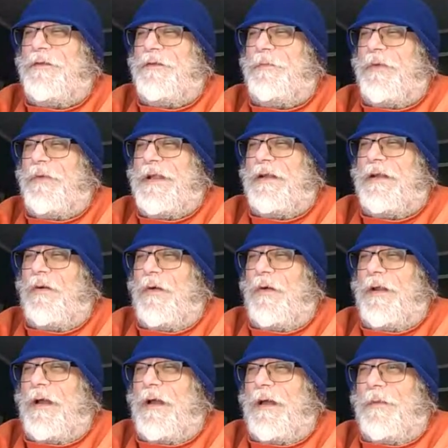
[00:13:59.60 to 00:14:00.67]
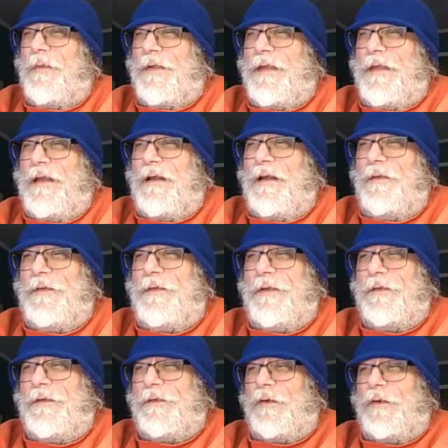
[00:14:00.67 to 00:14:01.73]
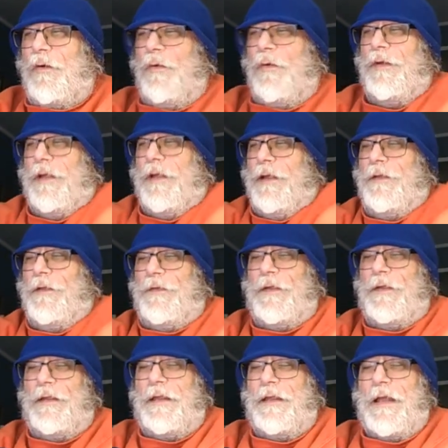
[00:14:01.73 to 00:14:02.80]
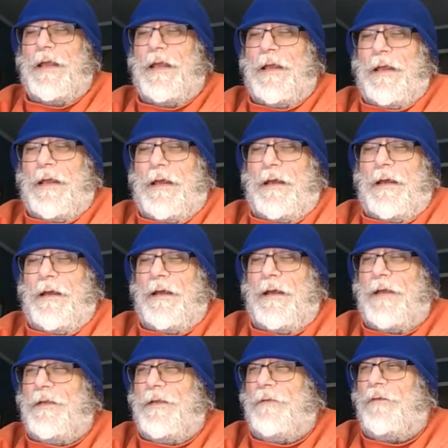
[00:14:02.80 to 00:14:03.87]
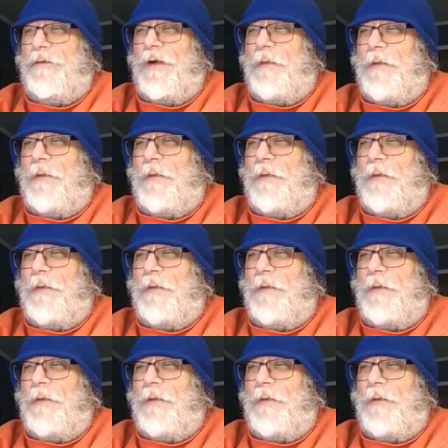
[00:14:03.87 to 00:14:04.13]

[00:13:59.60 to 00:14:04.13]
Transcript: spring going on, but then all of a sudden this cold hits, and uh, I think for our